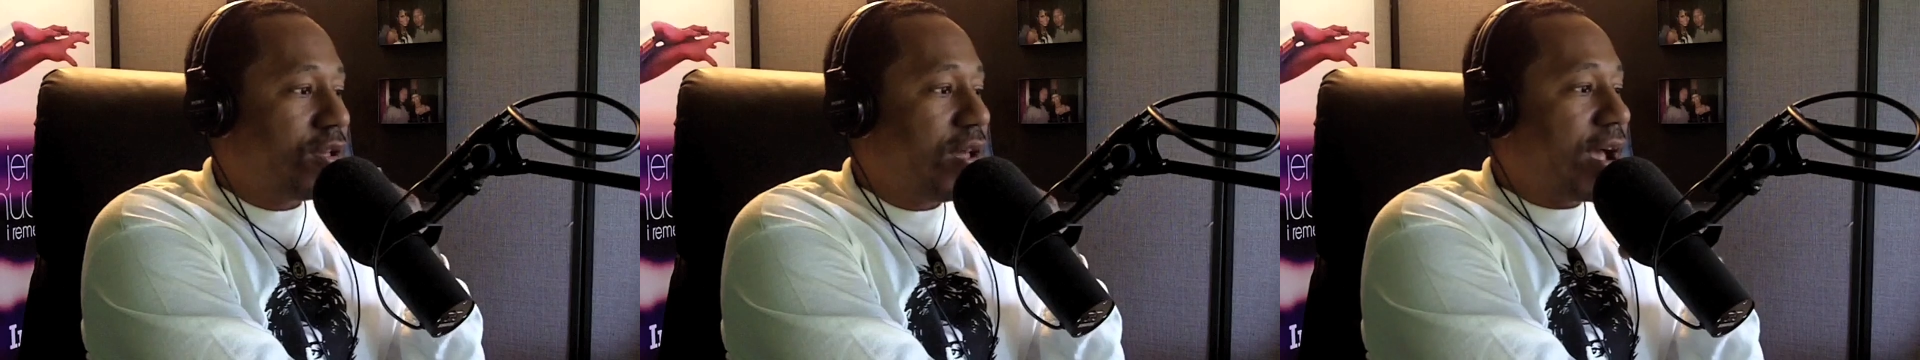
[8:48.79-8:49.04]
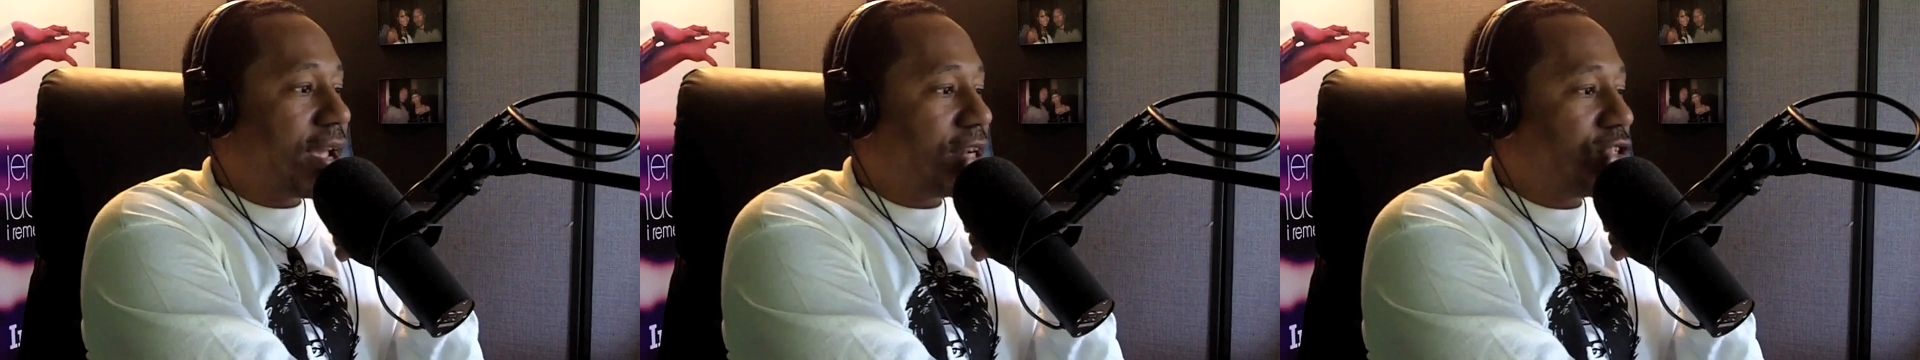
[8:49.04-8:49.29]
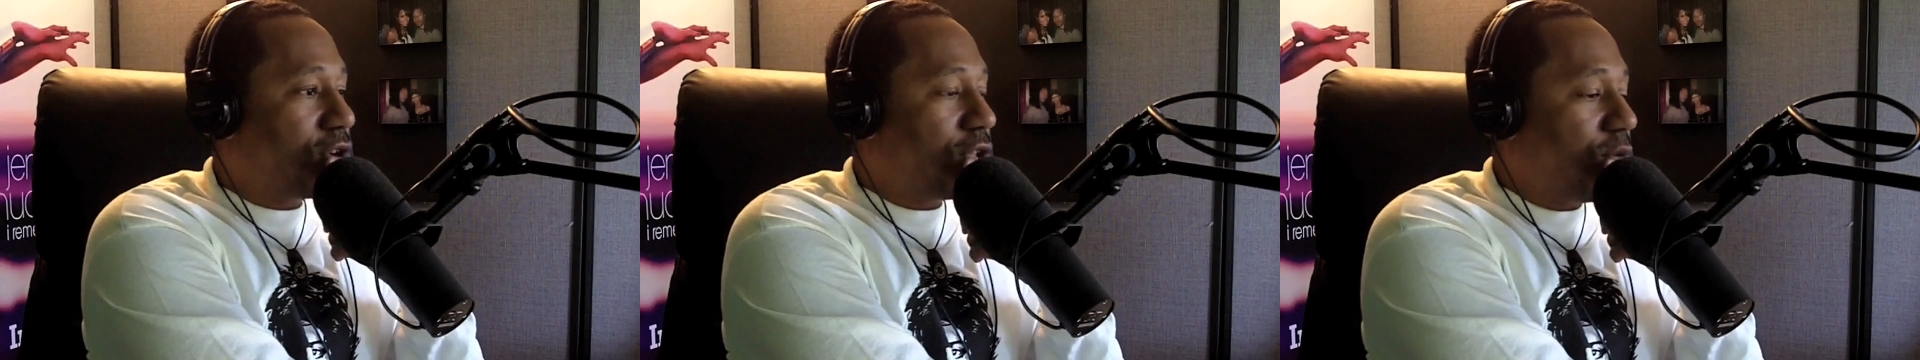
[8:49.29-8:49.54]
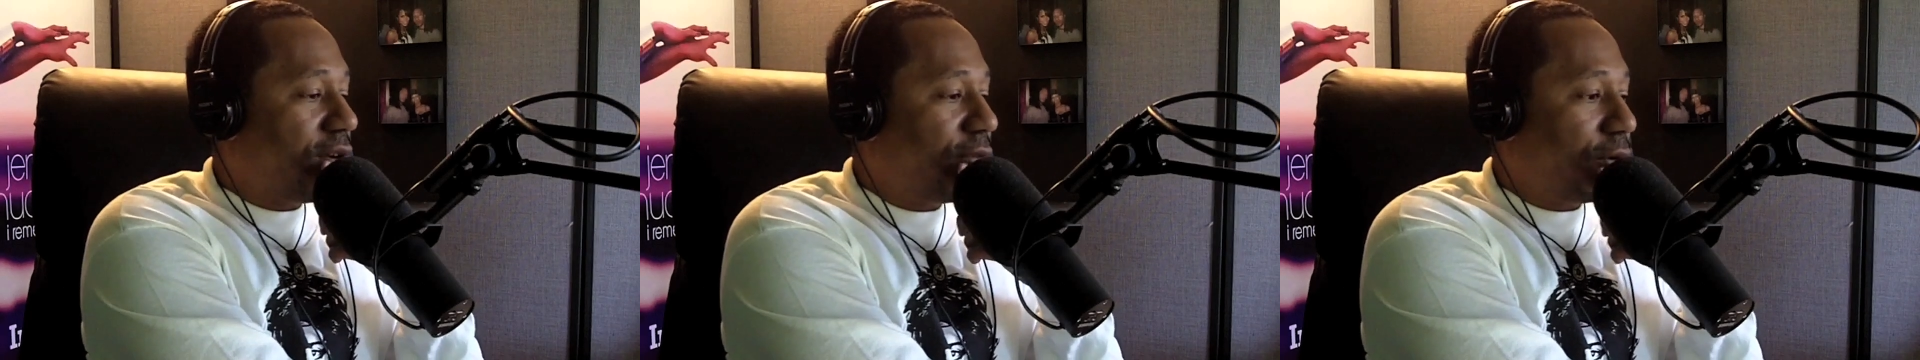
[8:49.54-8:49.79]
I gotta talk
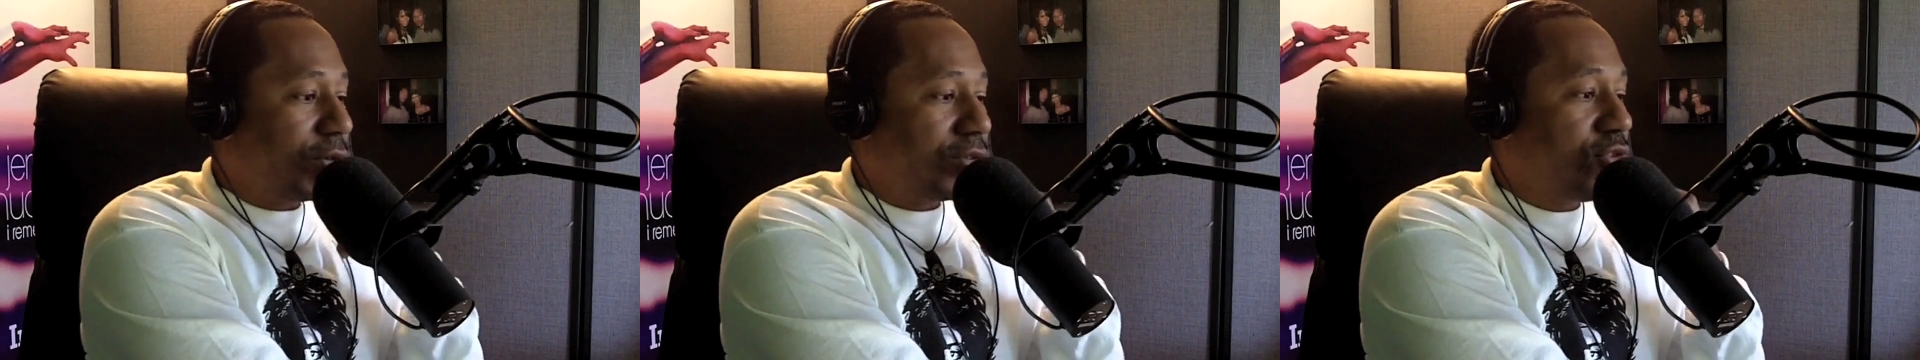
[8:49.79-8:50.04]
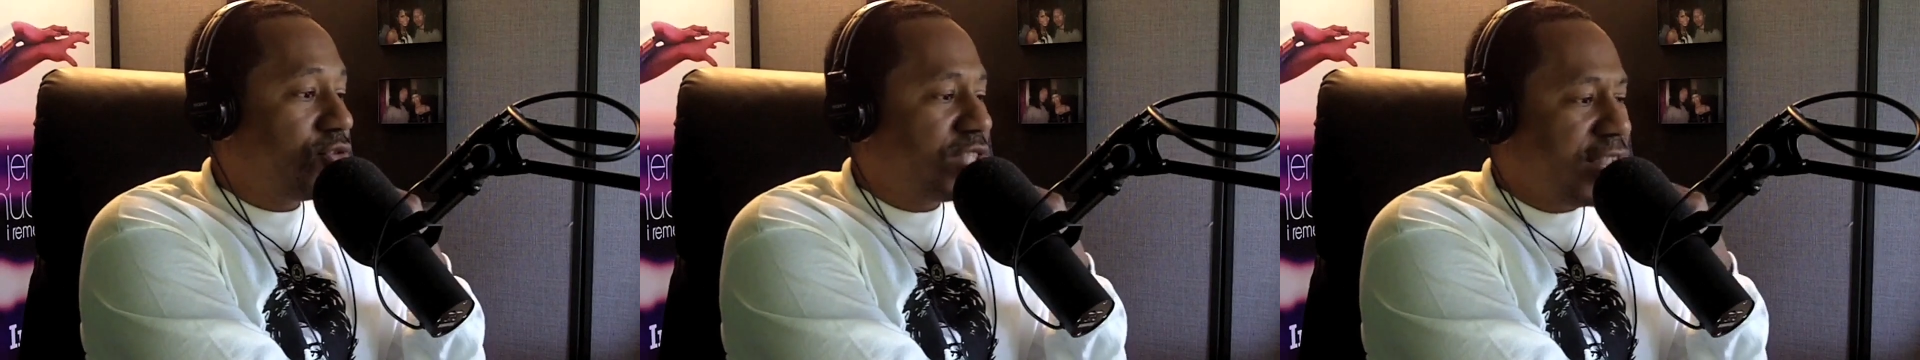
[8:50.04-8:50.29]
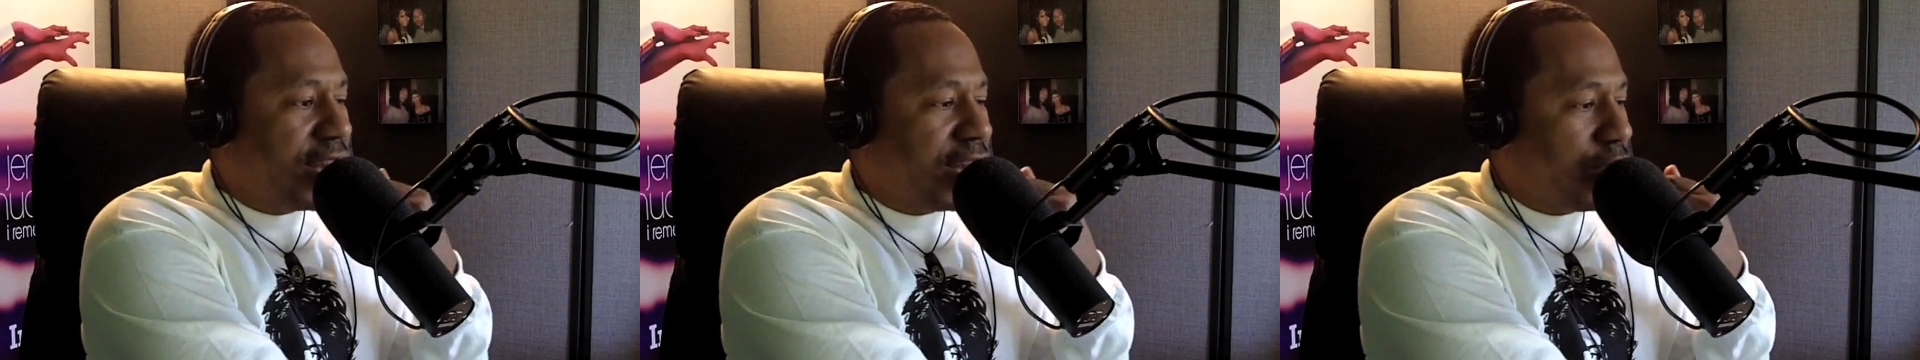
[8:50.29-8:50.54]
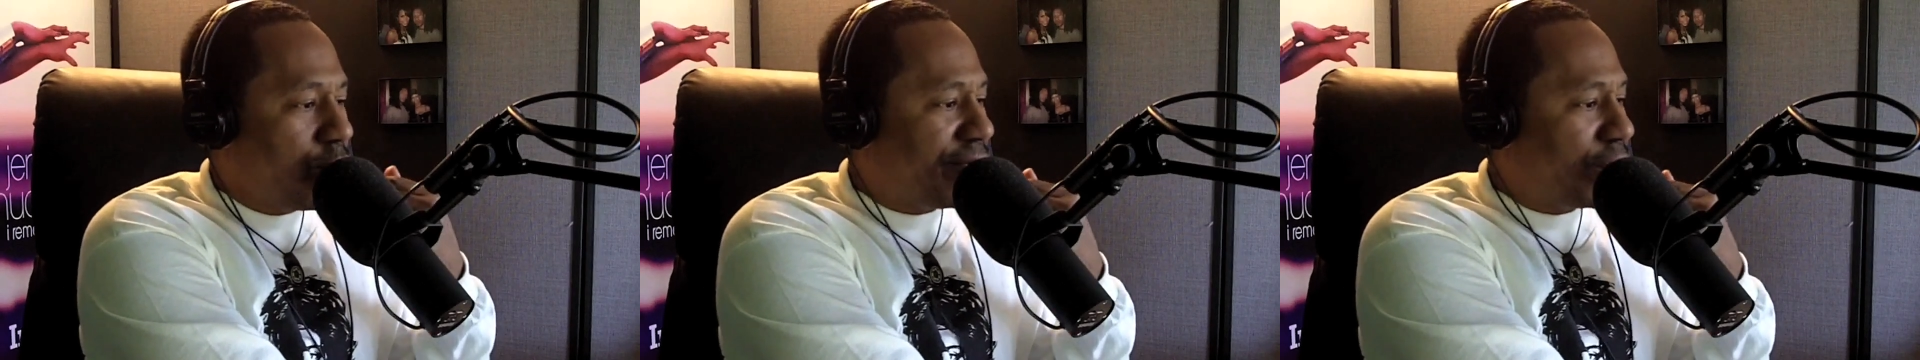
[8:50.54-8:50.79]
UFOs. You seen
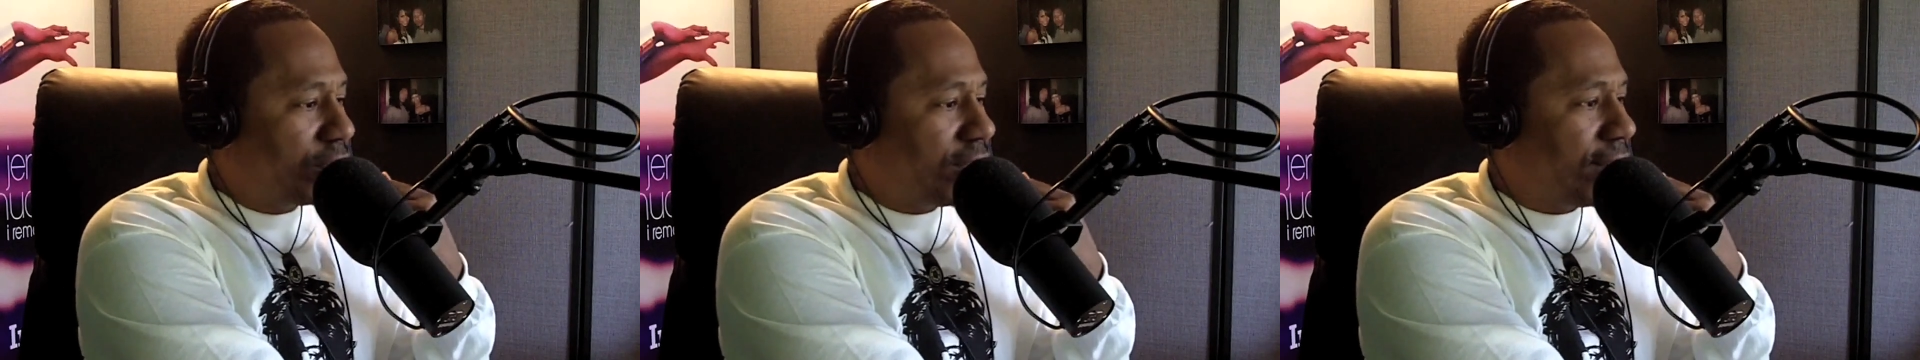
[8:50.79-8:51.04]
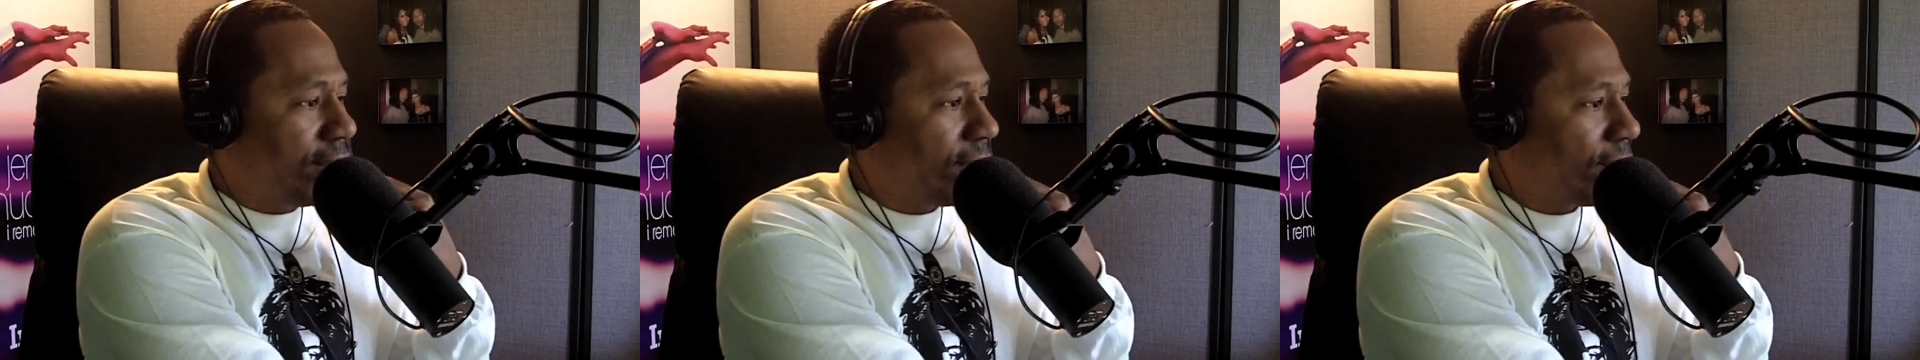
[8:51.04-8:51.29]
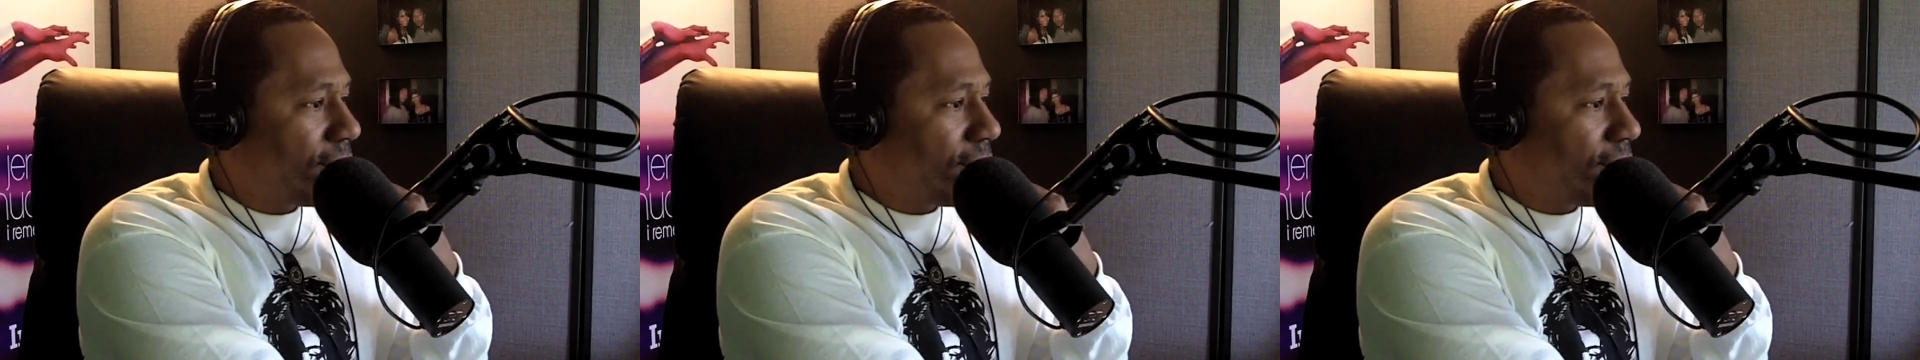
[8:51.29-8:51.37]
any UFOs lately?